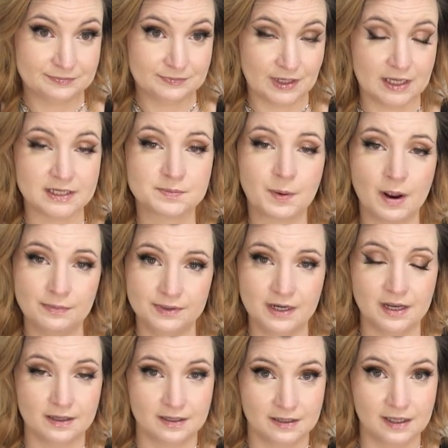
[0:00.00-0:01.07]
He's probably
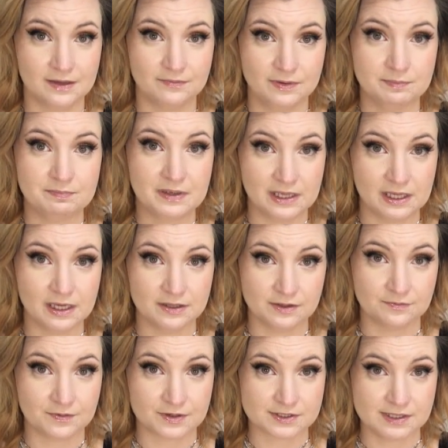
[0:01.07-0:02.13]
not going to even be in the
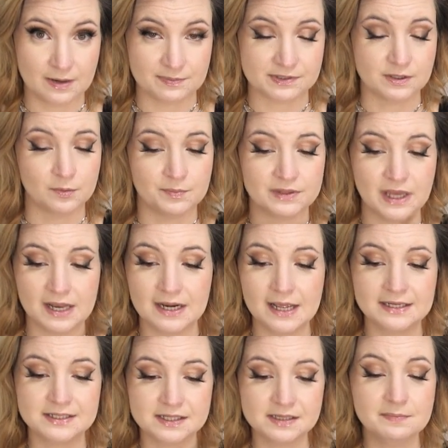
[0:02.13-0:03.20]
first episode, but that
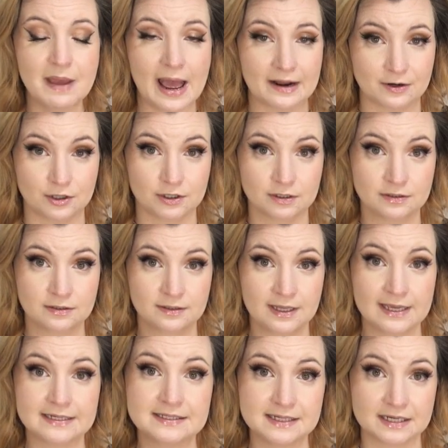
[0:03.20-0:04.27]
it doesn't matter.
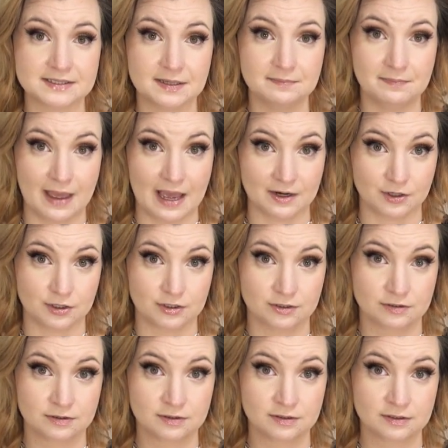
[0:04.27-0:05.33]
It doesn't matter.
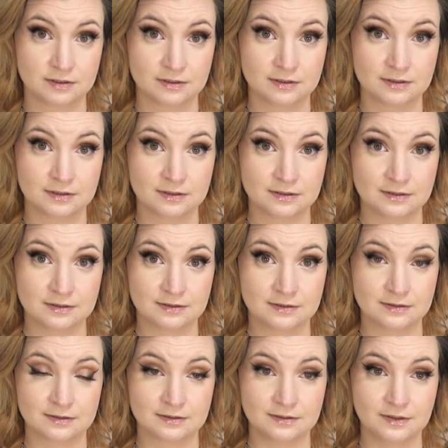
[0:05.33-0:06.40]

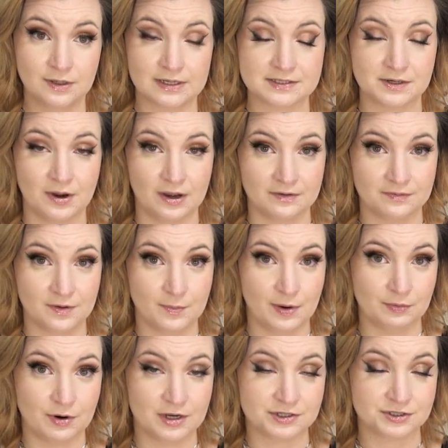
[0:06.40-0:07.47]
You guys know how I feel
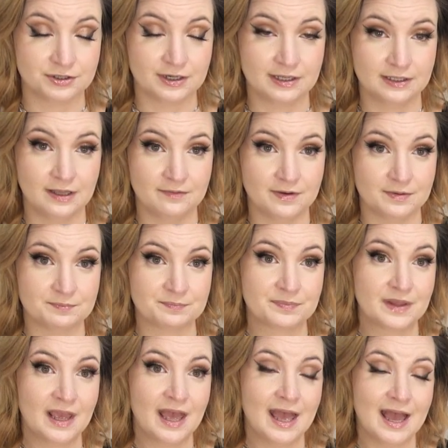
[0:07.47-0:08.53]
about Roger and I love him.
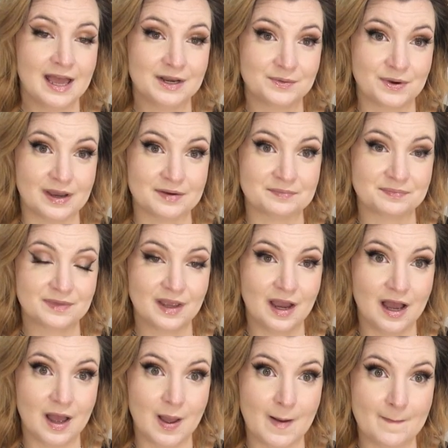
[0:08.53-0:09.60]
Anyway,
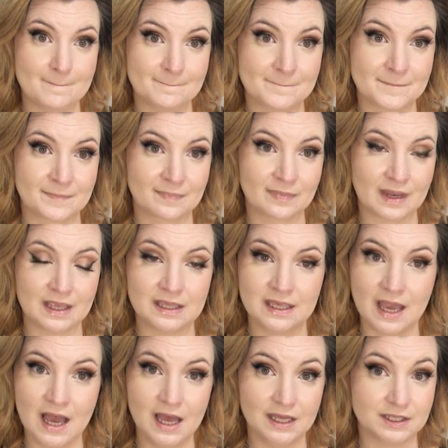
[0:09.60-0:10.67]
um,
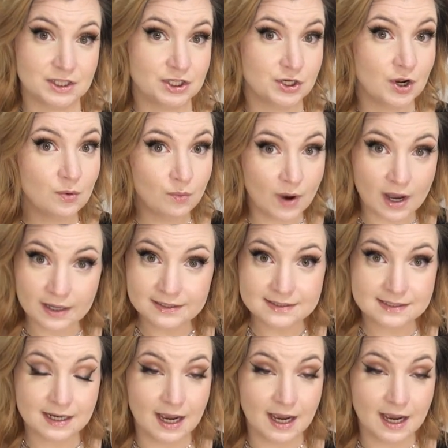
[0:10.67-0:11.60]
yeah, you know what?